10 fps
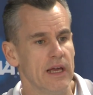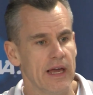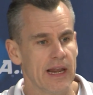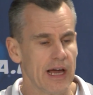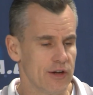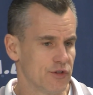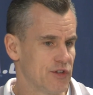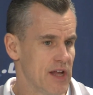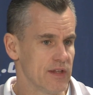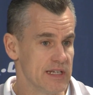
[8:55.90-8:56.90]
And I
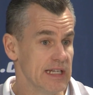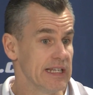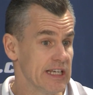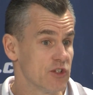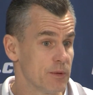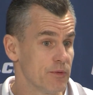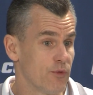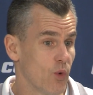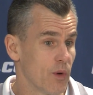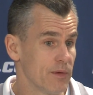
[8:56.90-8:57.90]
understand the D League has been
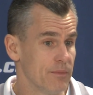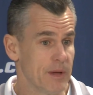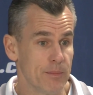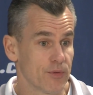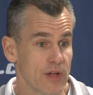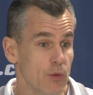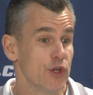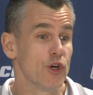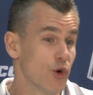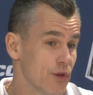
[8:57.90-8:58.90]
formed, and people say, well, you
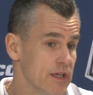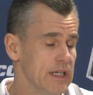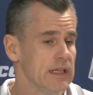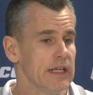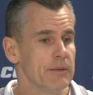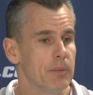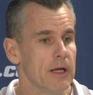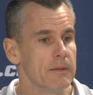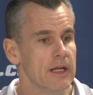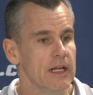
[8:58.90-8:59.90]
can go to the D League.
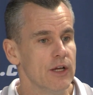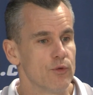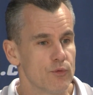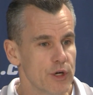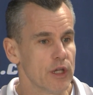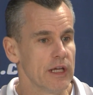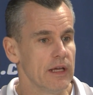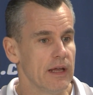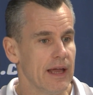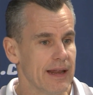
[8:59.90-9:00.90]
But
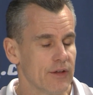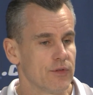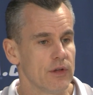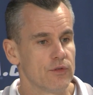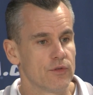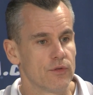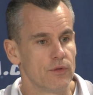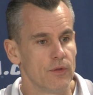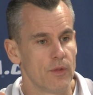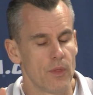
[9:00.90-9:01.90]
really, in essence,
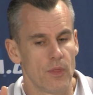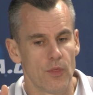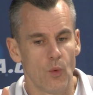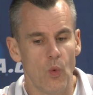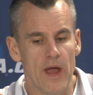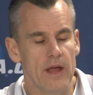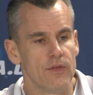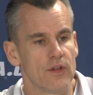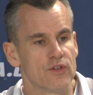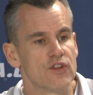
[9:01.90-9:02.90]
the way
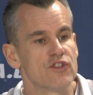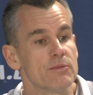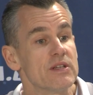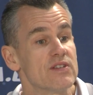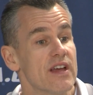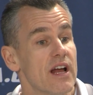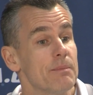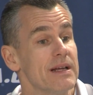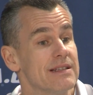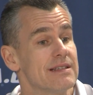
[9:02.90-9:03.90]
the system is set
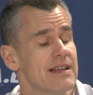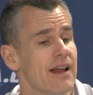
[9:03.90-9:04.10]
up, it's set